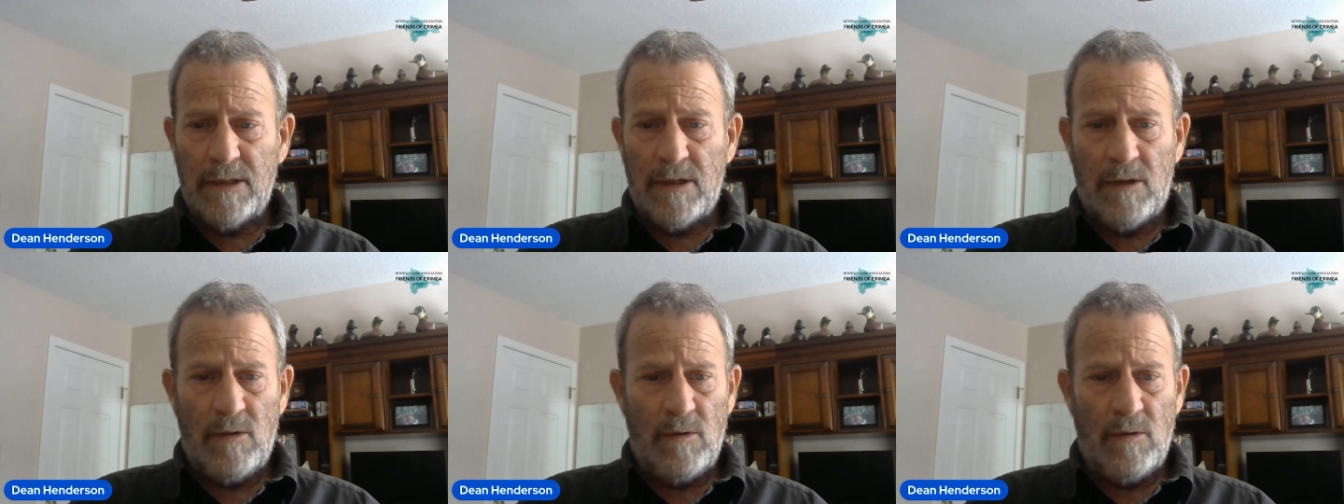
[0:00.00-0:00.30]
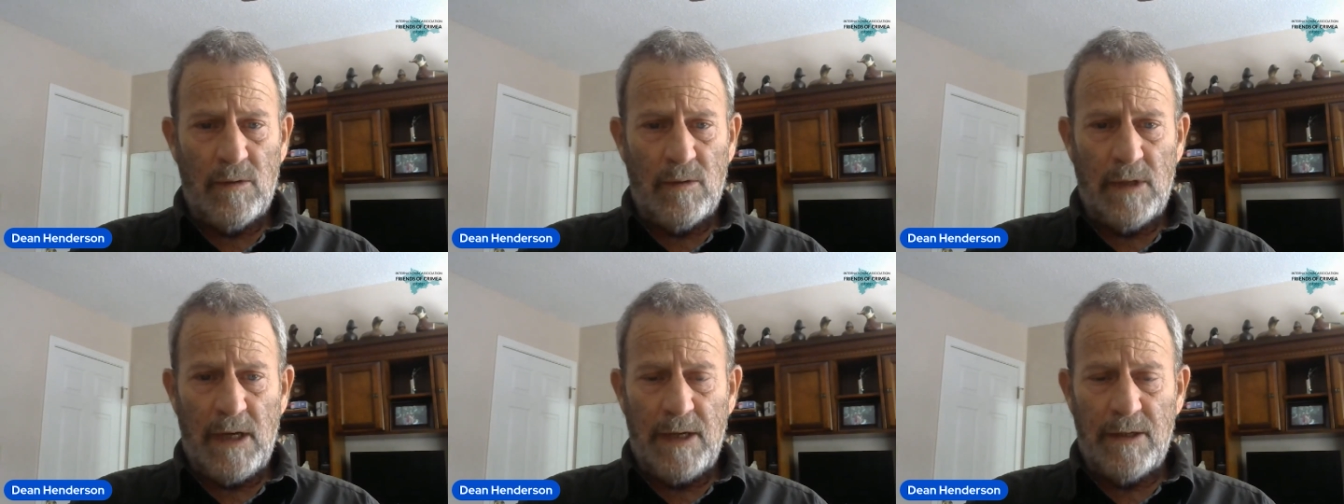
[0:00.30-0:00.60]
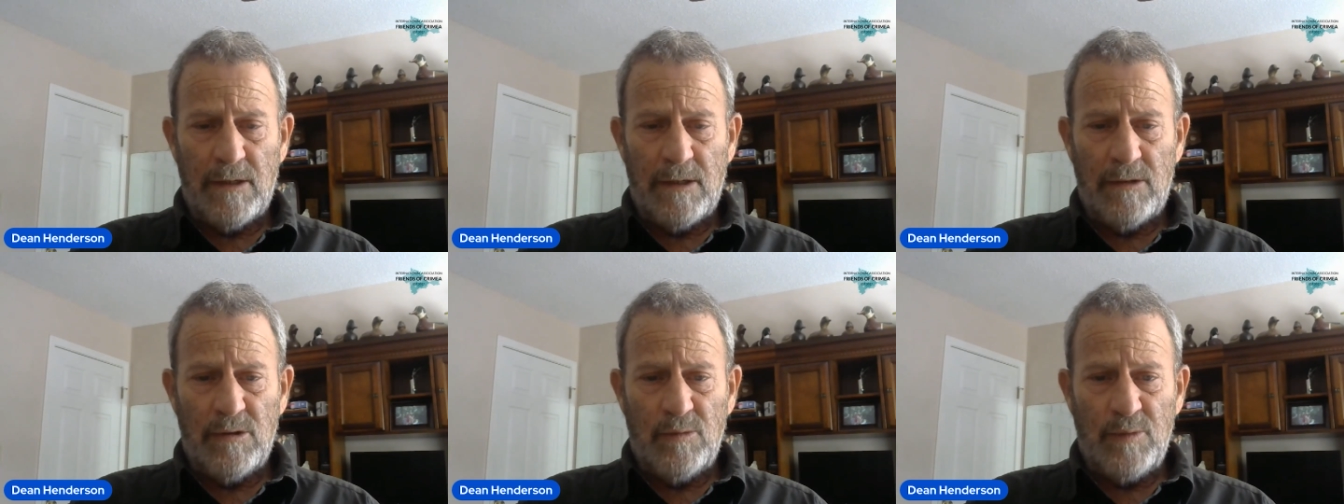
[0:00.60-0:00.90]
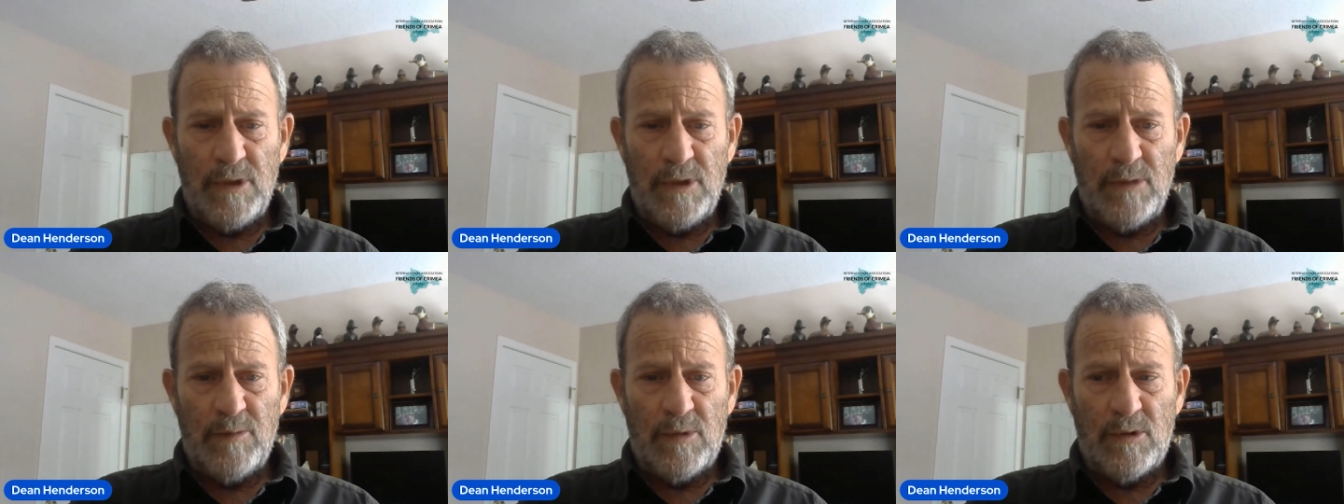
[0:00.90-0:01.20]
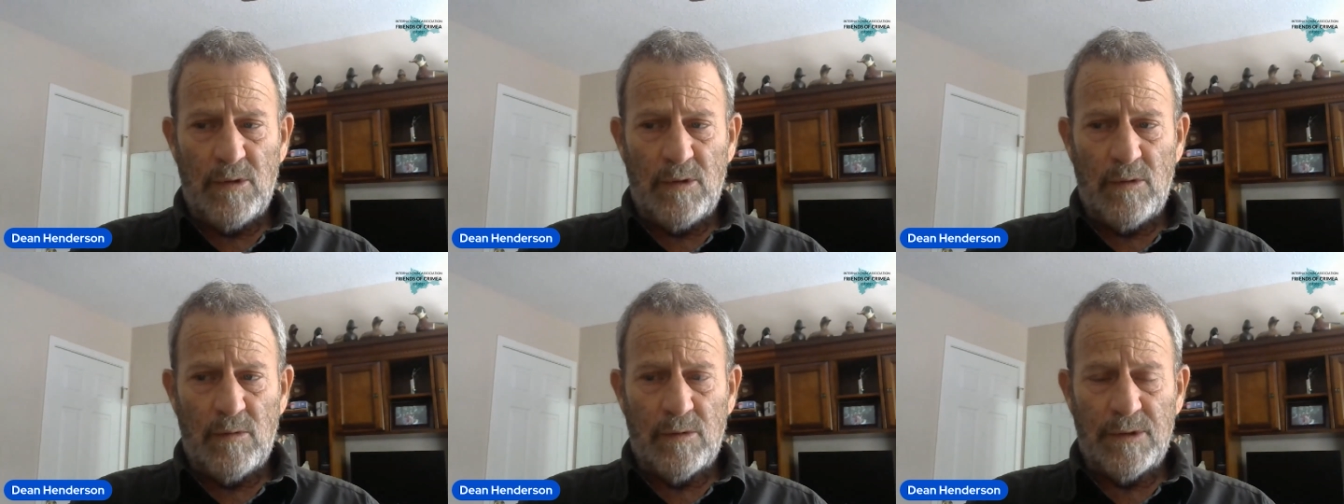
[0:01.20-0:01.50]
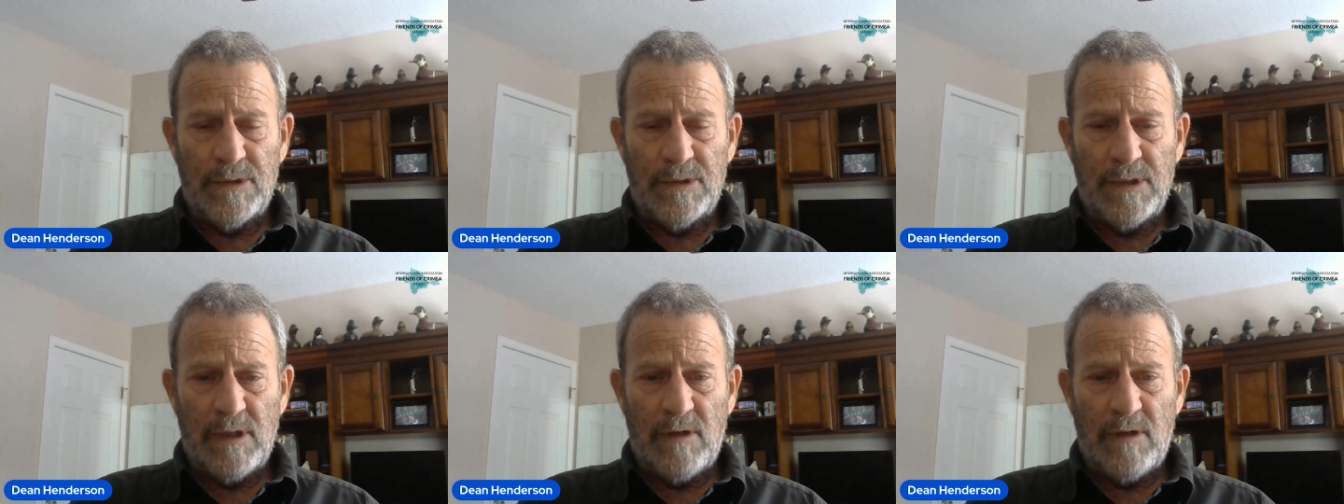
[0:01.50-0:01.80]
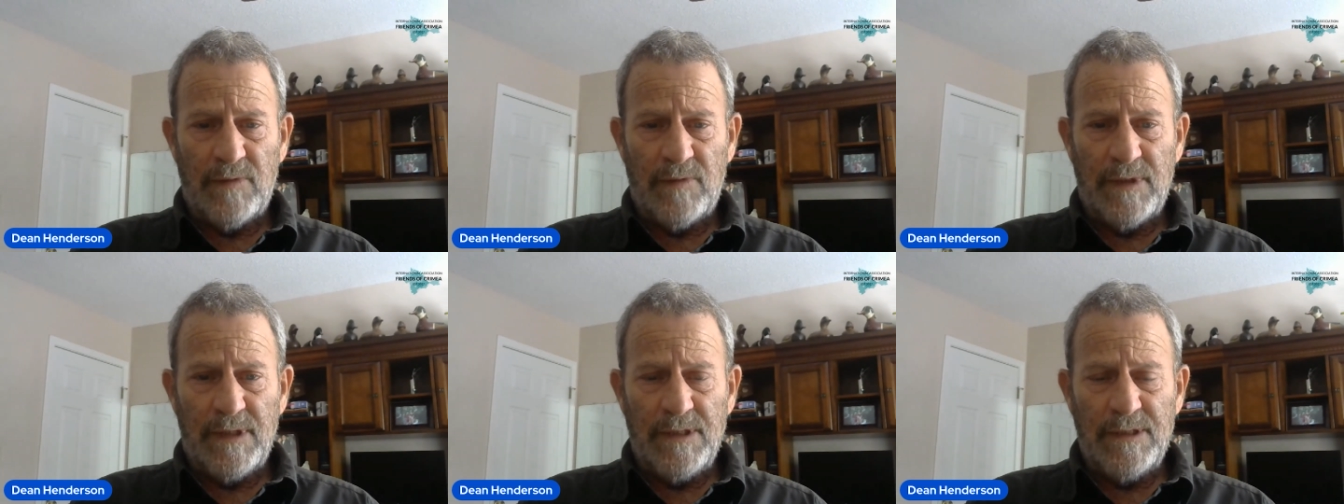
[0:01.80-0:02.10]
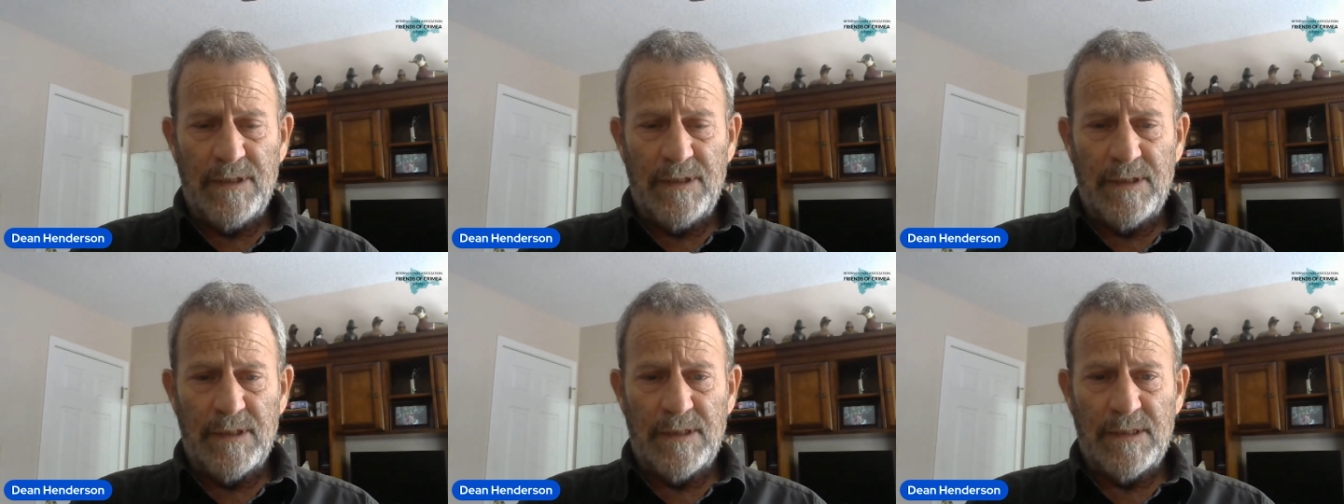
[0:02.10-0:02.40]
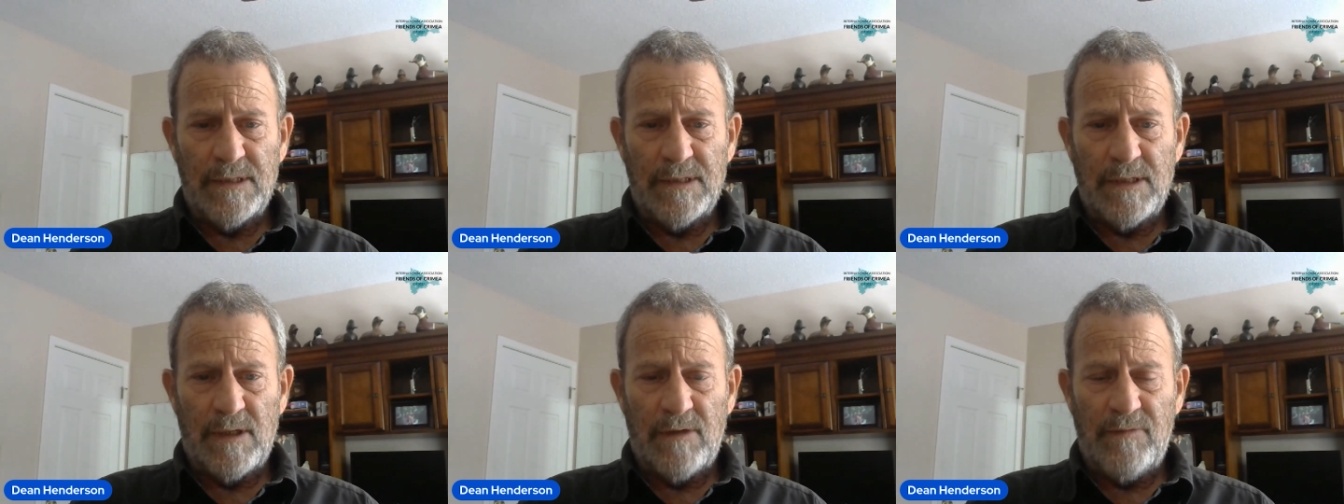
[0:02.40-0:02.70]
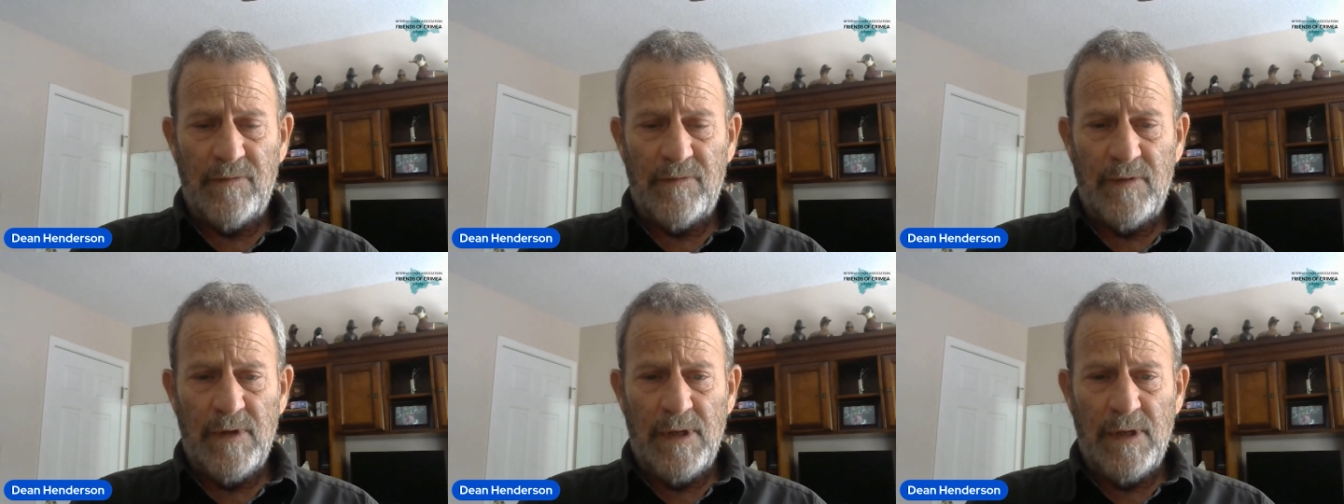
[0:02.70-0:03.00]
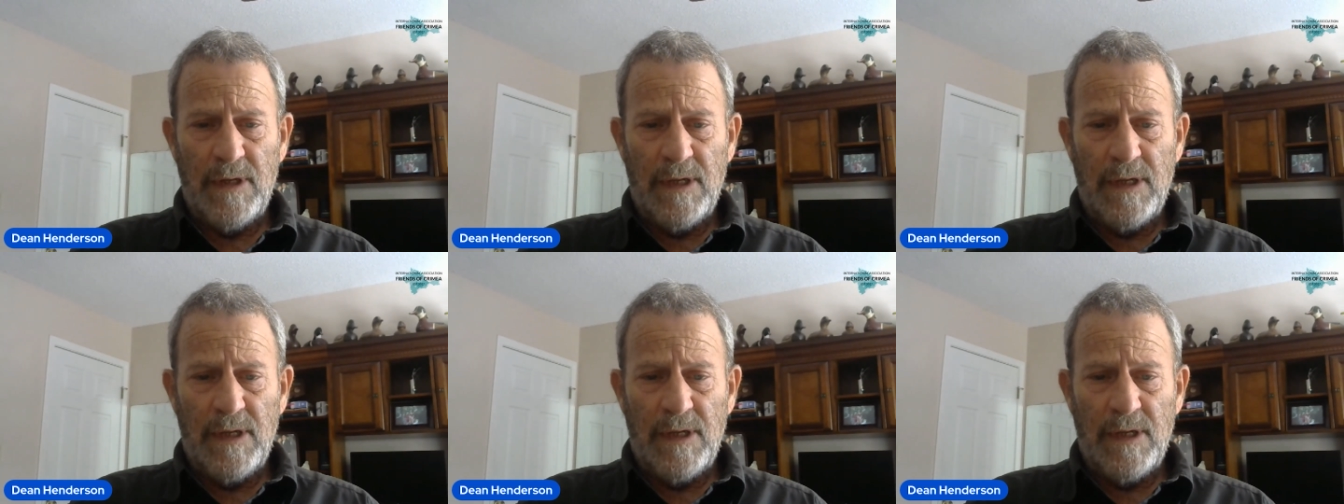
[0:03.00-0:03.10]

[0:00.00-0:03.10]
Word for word: a whole lot of other people were delving into this stuff